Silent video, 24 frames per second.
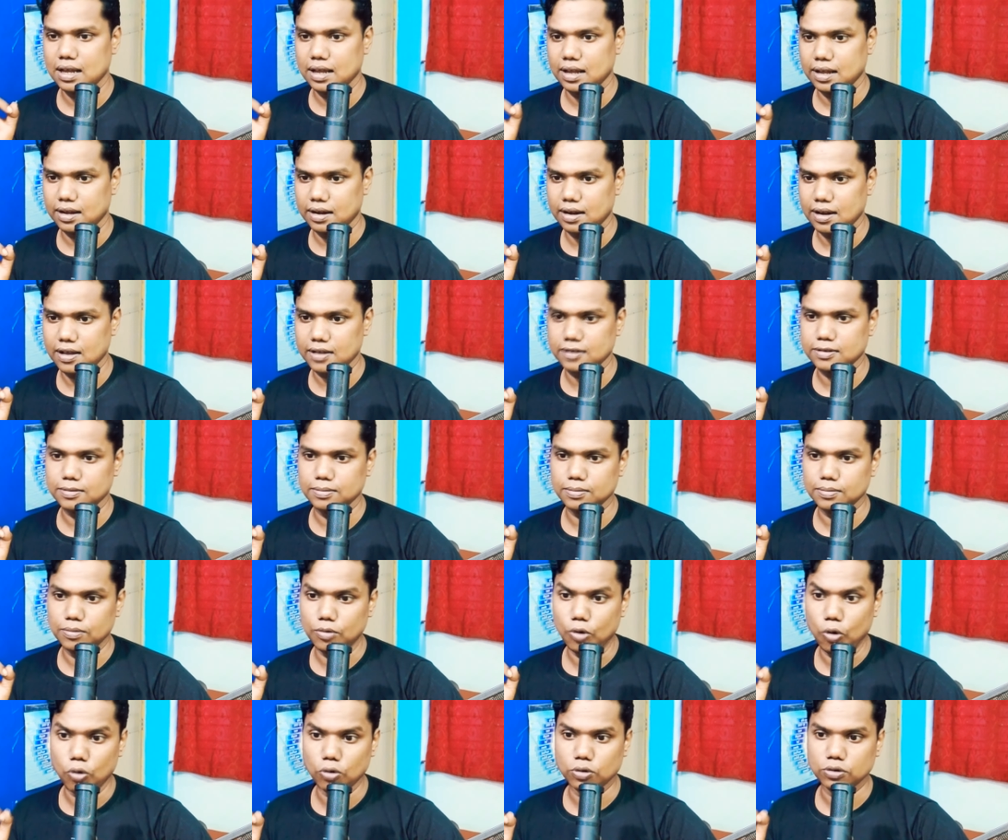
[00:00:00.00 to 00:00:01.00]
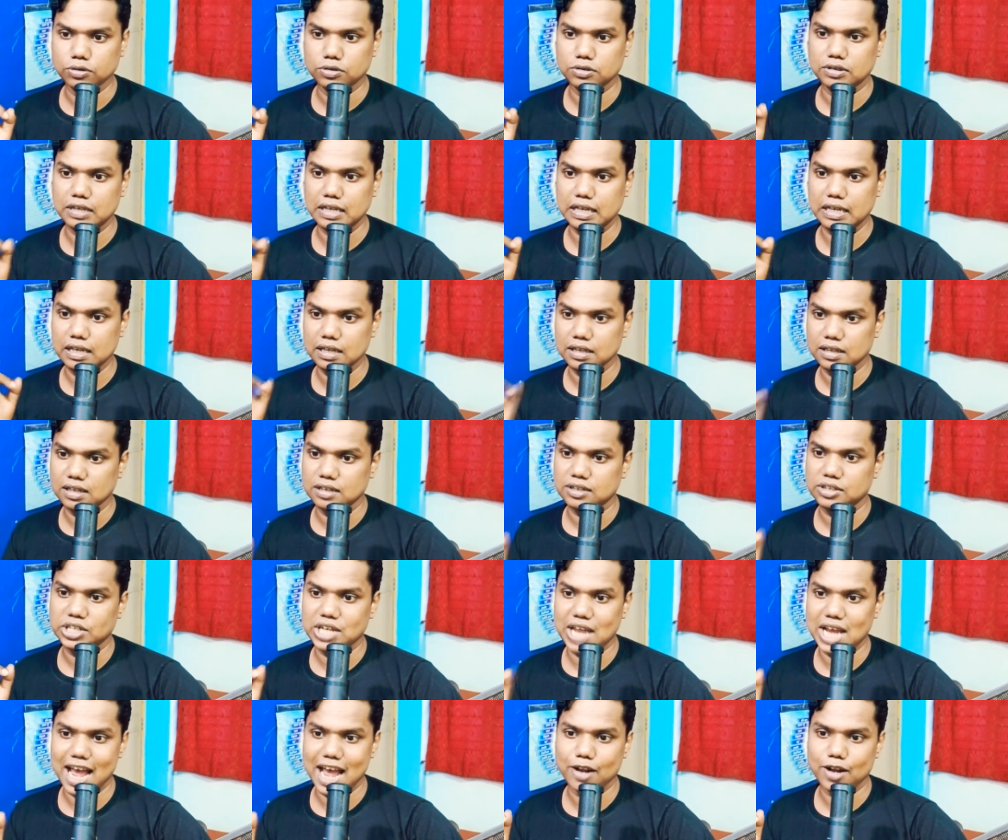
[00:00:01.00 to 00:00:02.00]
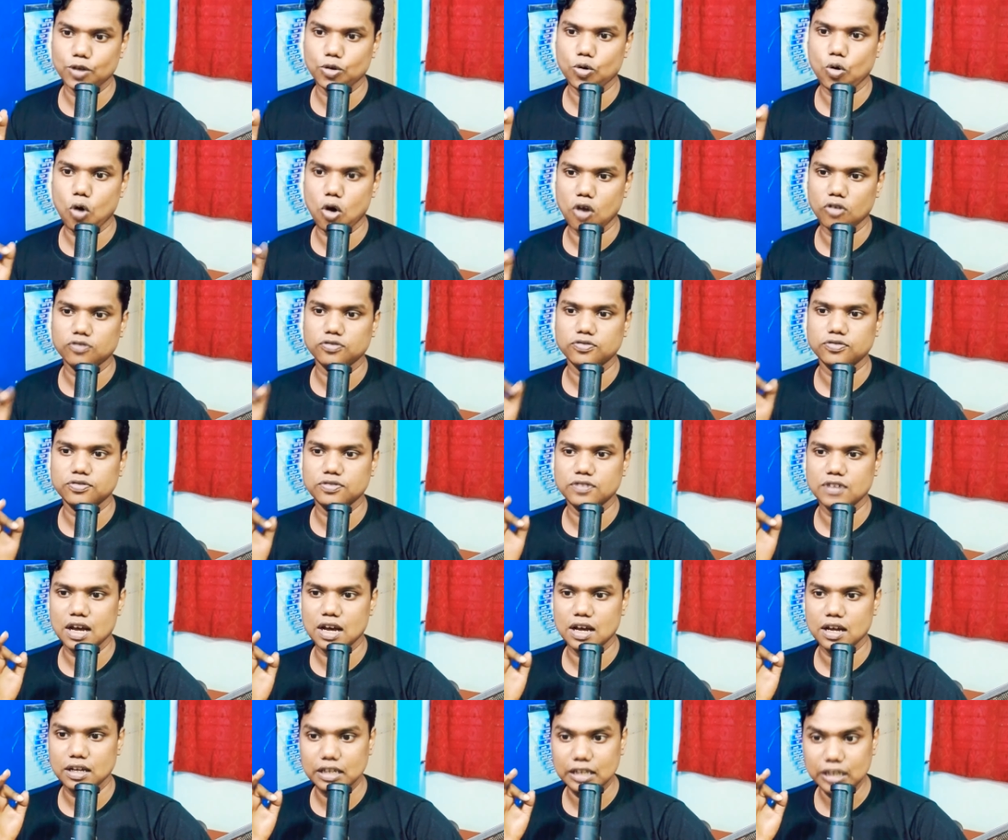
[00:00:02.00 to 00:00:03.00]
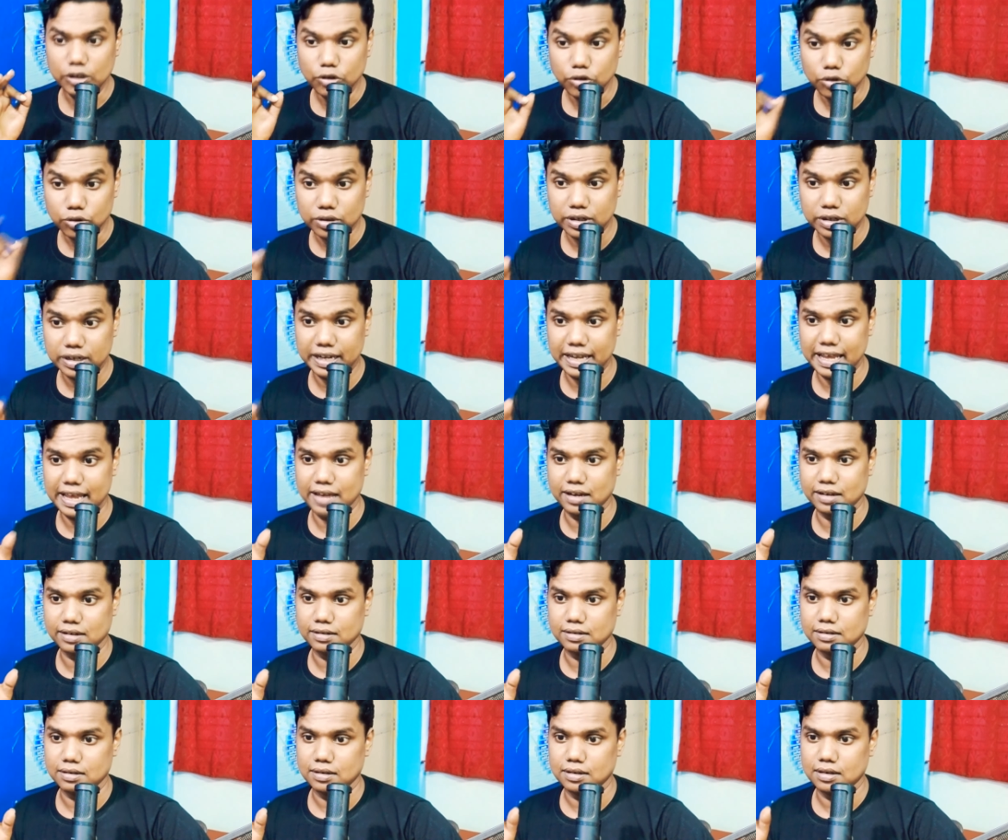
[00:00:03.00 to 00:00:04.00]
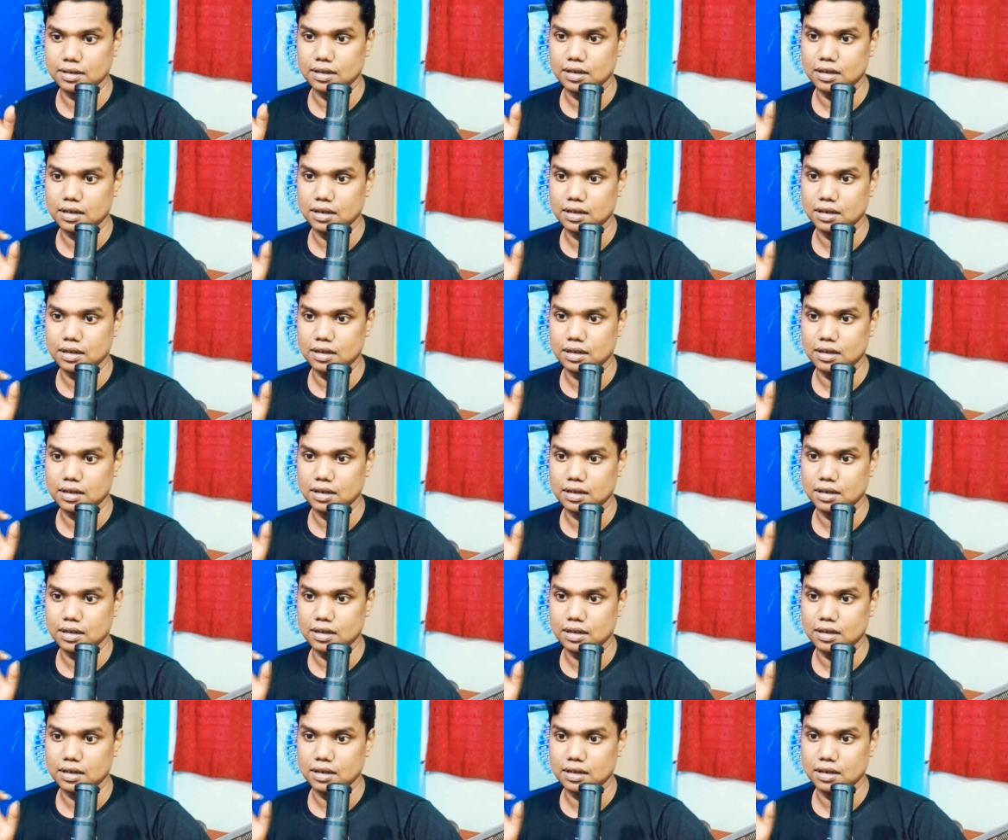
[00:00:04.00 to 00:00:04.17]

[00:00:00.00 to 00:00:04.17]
Rasmus in the shadow of the Ukraine.